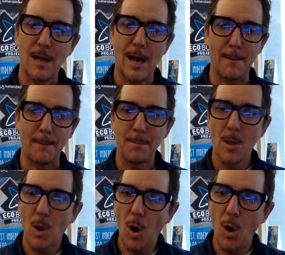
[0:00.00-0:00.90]
Um,
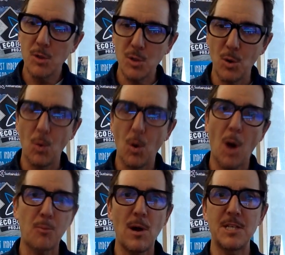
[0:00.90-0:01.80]
so
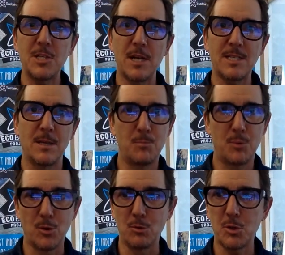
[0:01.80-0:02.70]
our projects
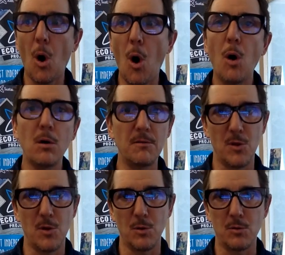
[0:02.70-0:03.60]
produce all
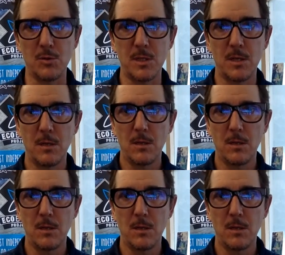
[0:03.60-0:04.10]
of those